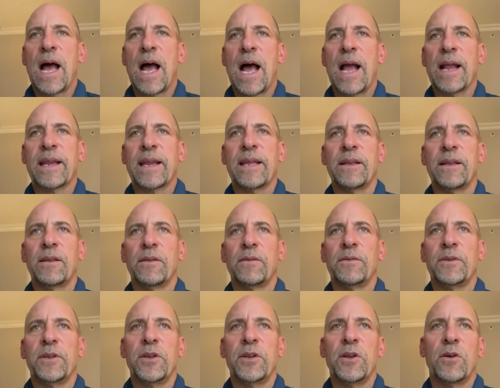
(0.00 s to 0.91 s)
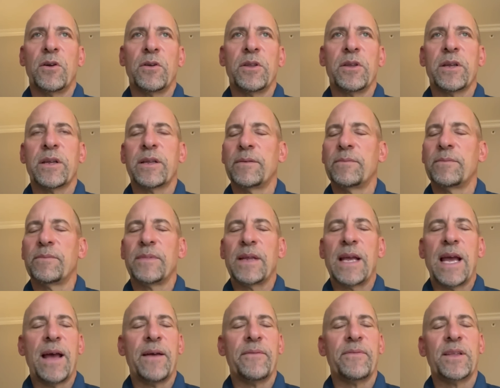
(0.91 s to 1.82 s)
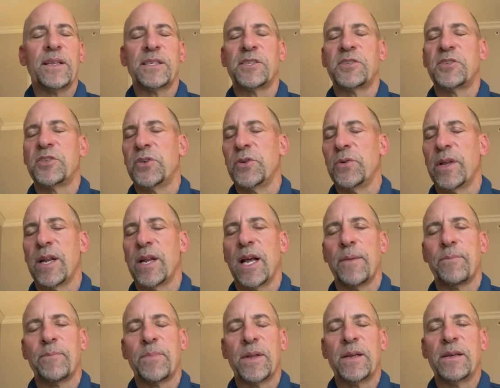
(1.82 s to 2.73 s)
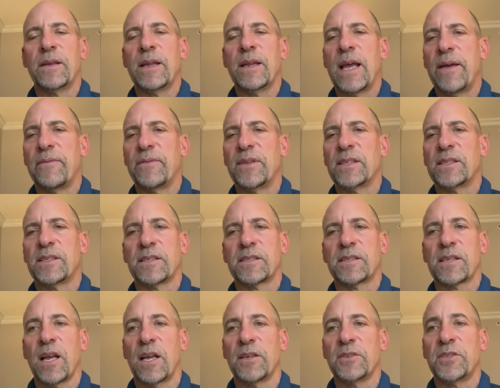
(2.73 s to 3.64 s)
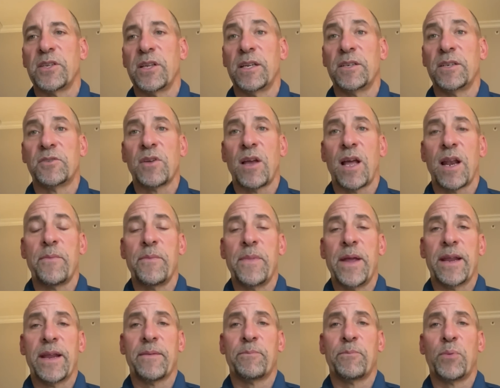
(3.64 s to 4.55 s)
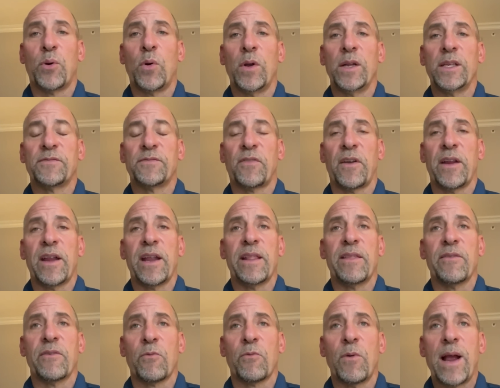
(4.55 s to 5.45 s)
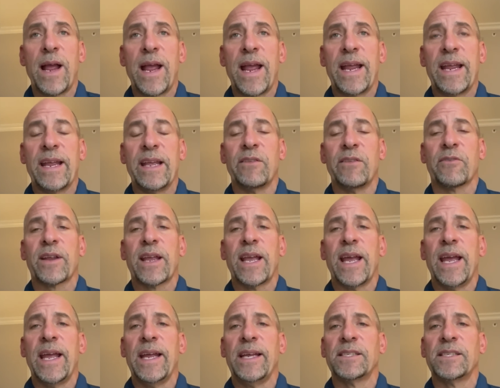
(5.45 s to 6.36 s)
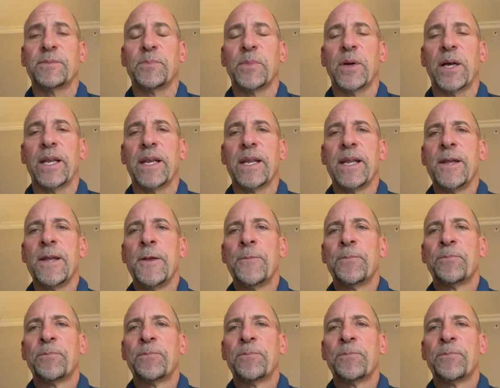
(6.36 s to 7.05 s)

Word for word: I, I, can, you know, you could have this chew it up and have this discussion and try to make points for either way, either case, but